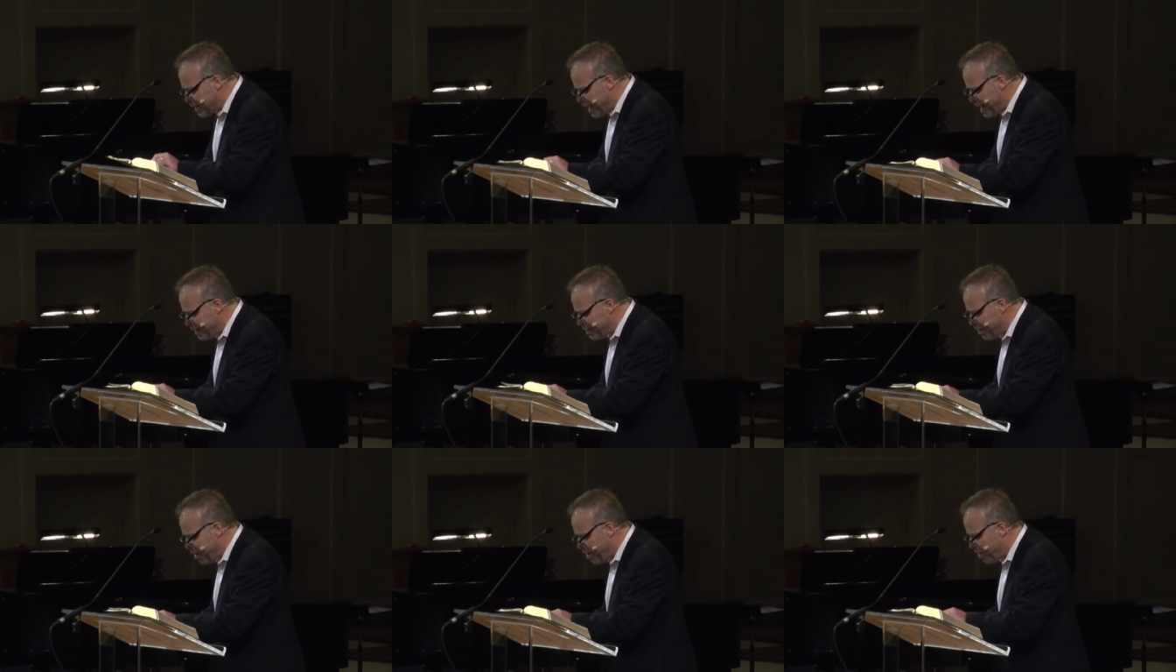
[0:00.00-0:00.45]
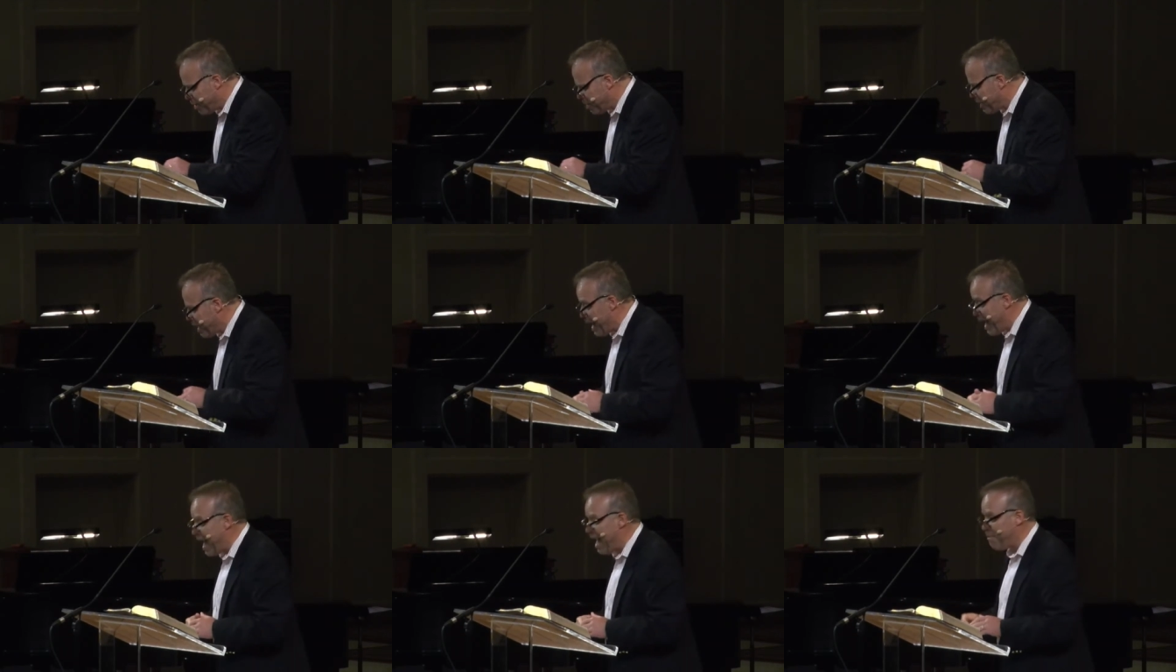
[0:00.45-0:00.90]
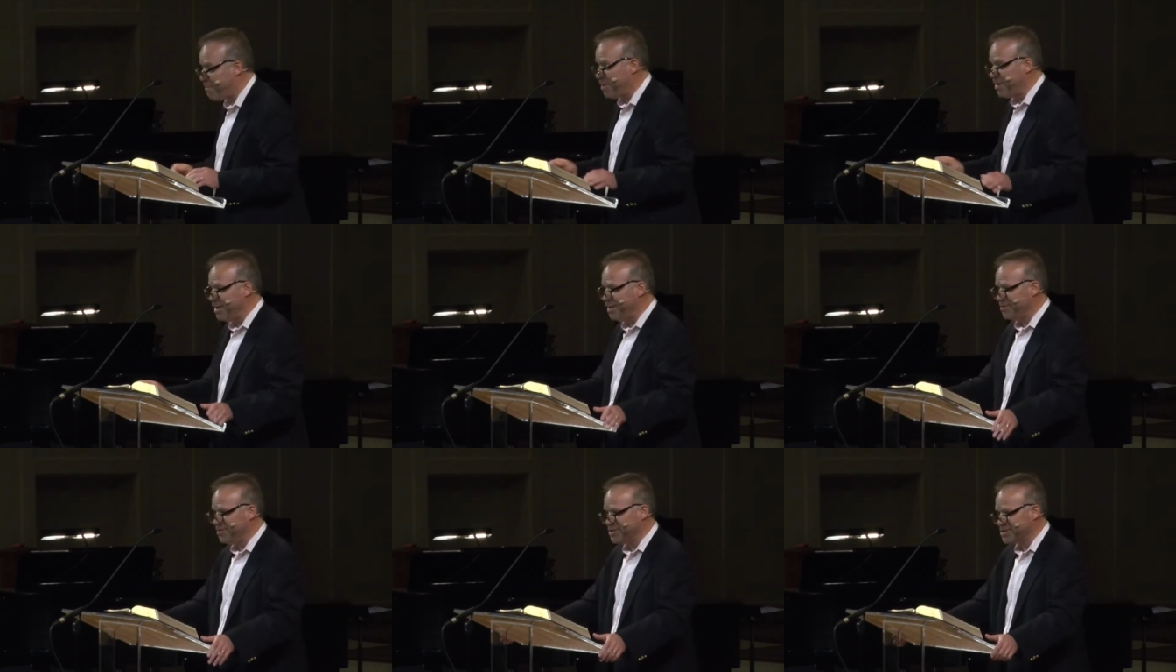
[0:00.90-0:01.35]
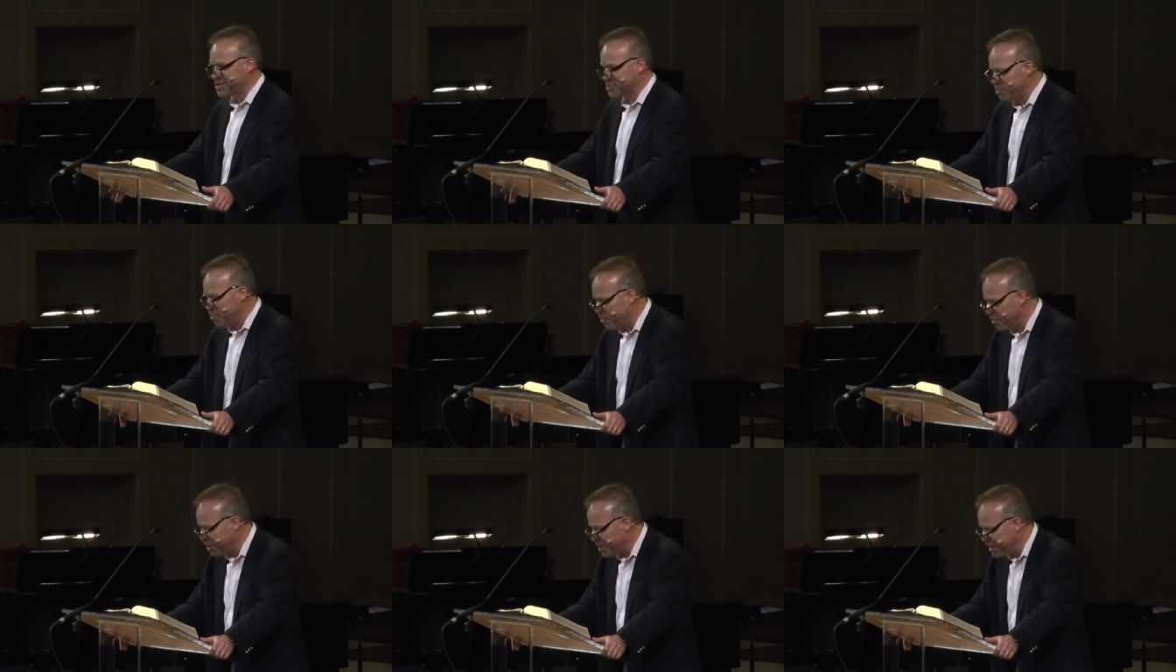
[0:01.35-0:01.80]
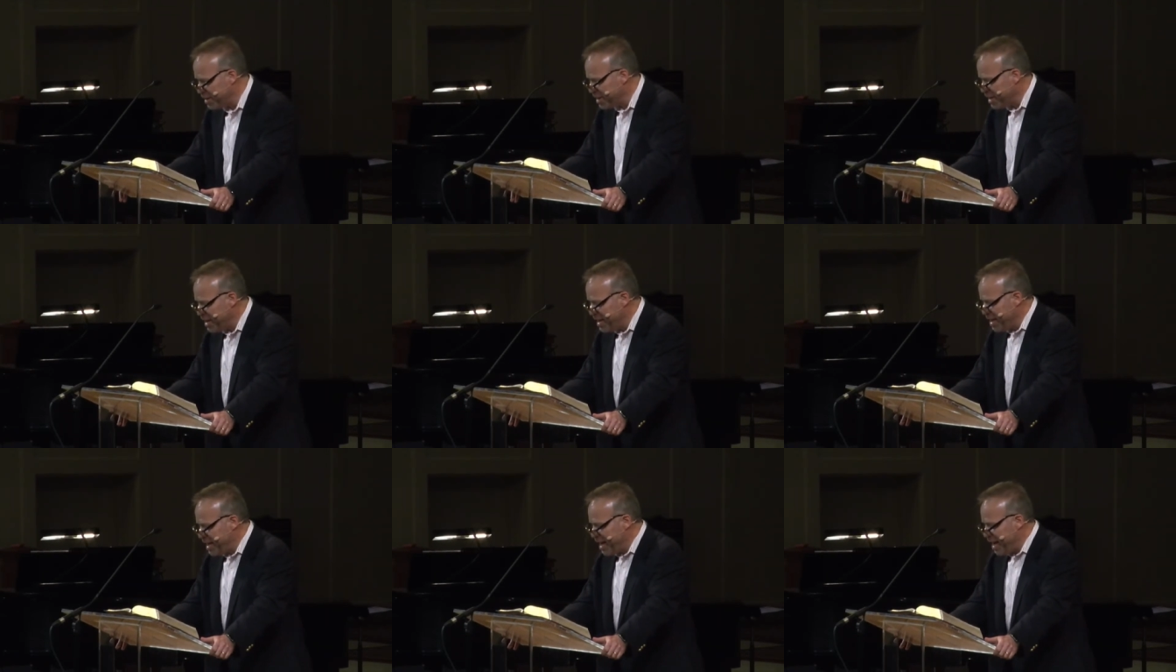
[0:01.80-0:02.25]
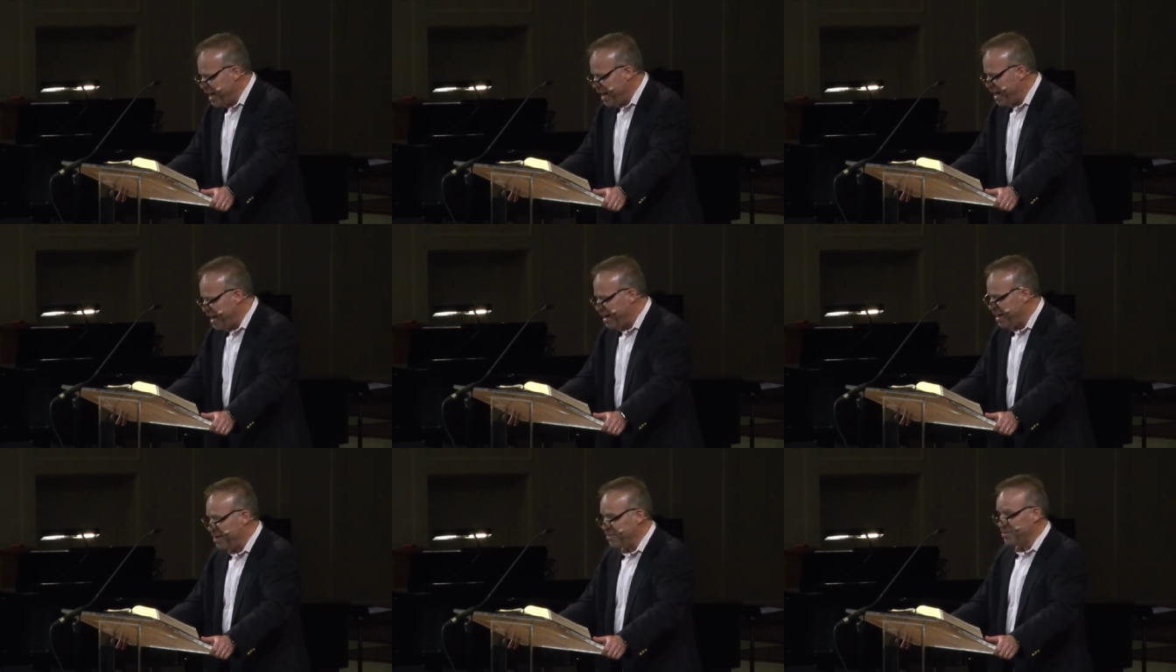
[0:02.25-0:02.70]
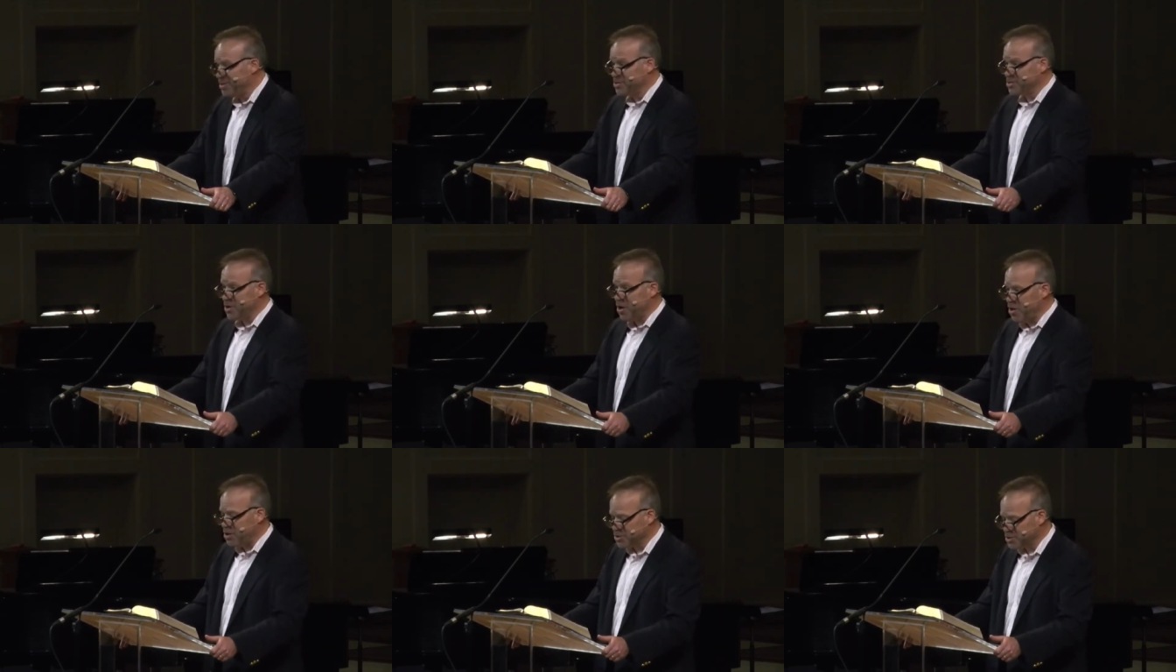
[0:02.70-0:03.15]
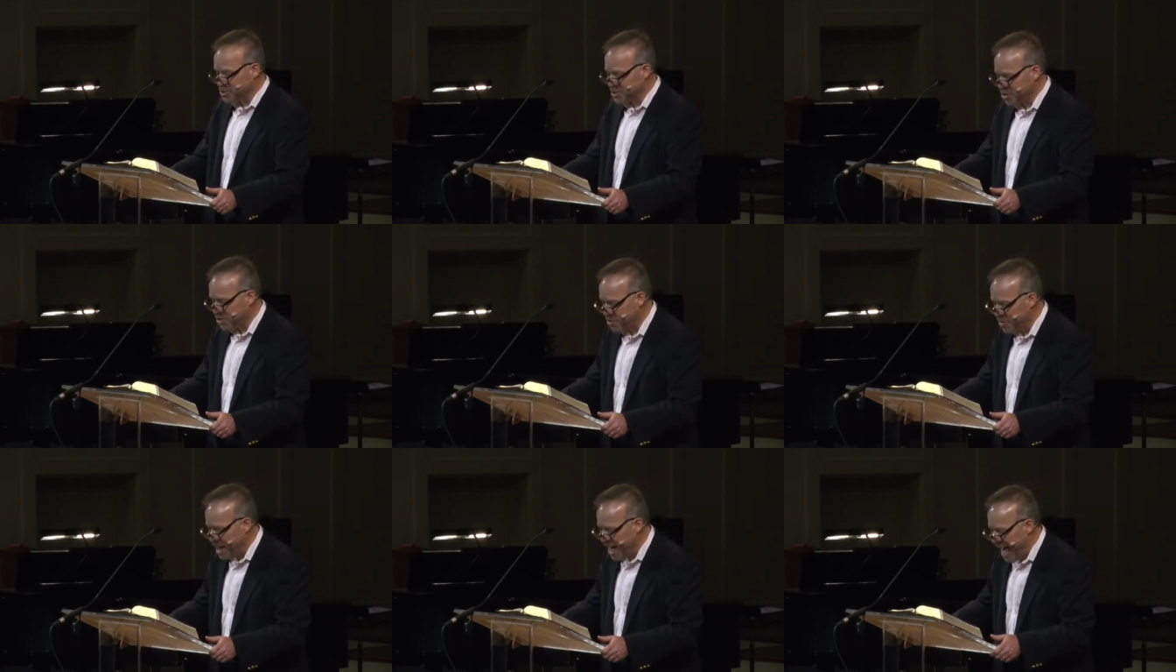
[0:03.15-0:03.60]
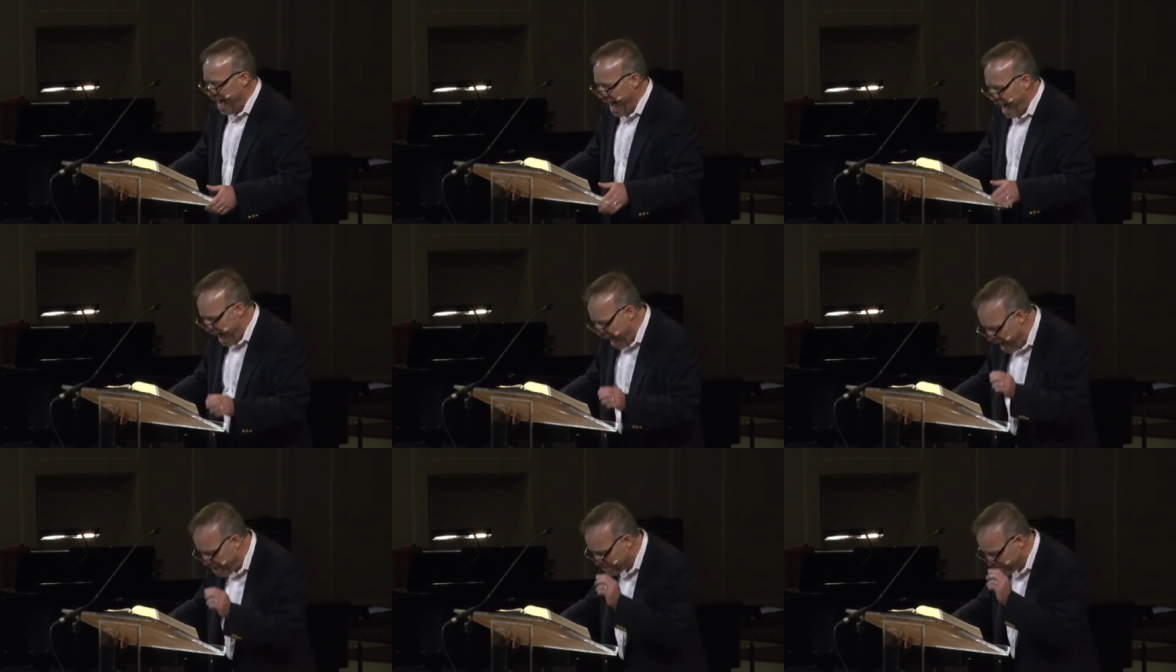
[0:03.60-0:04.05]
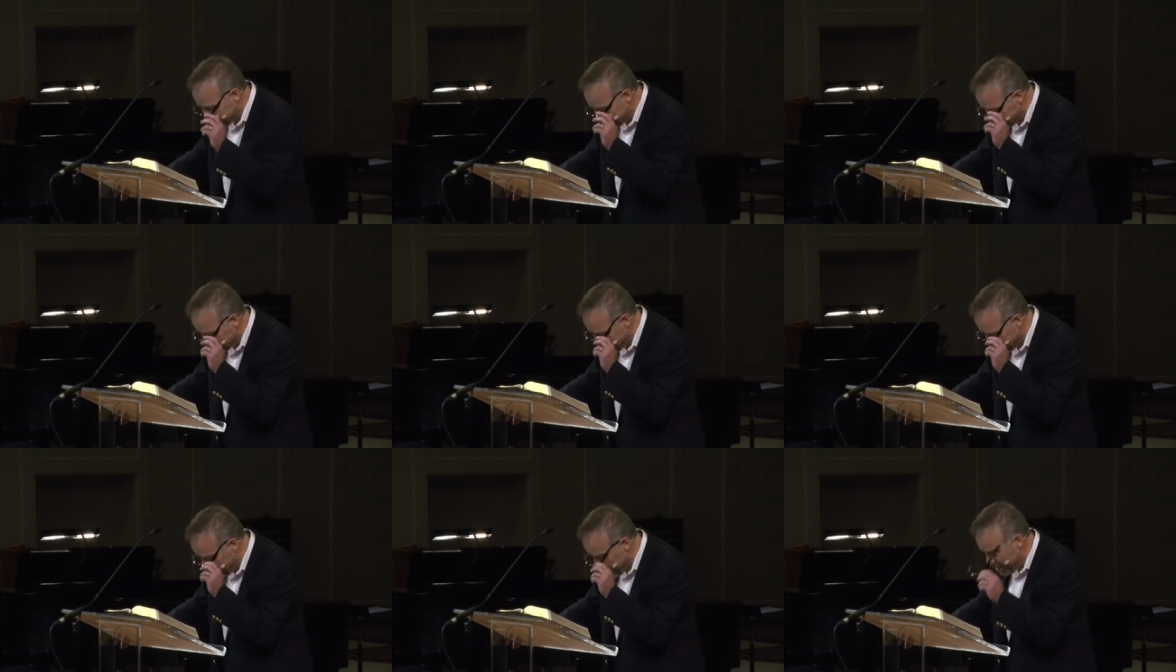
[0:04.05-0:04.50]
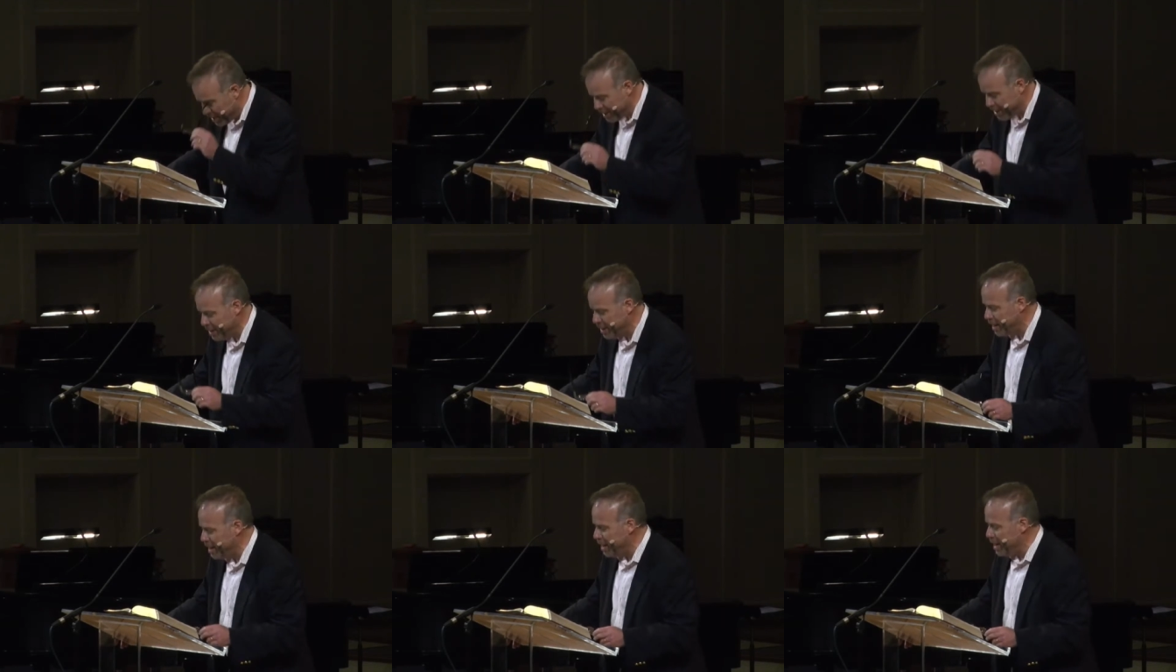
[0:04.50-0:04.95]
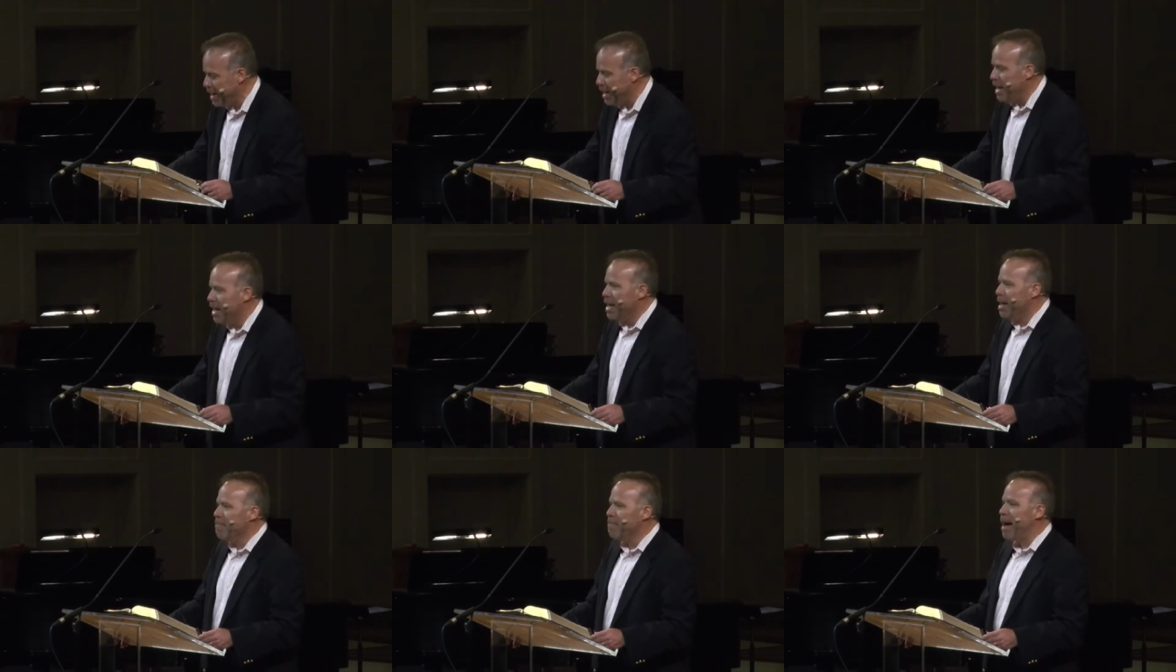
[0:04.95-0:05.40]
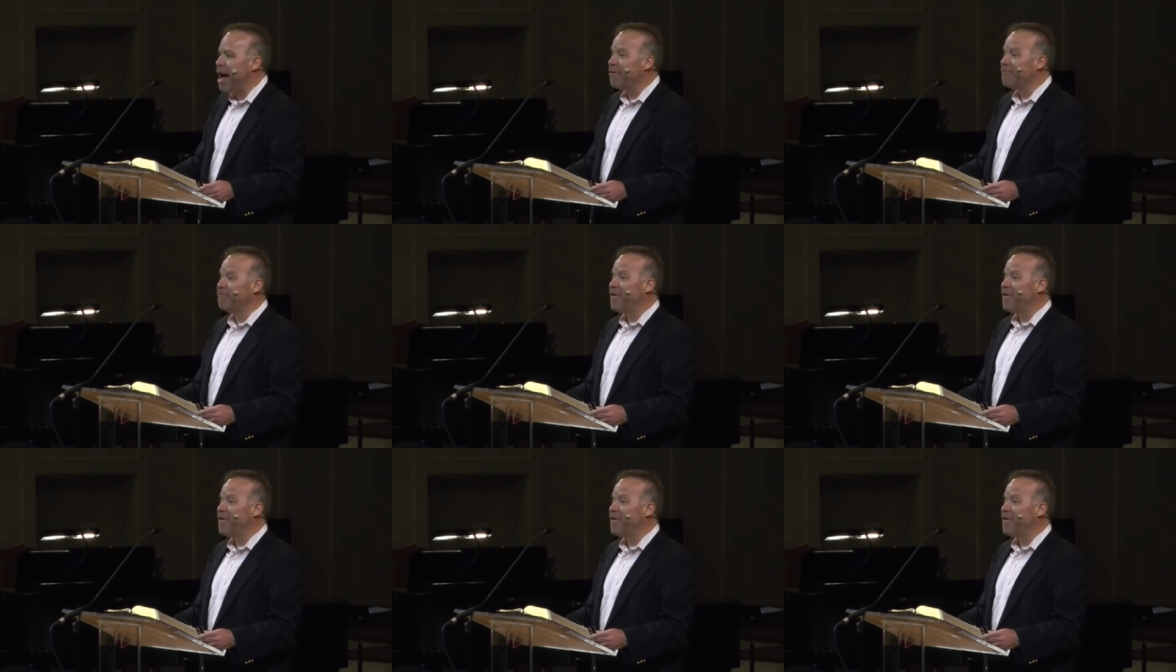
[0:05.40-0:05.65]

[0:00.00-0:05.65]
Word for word: that are happening this morning, uh, this also happens to be my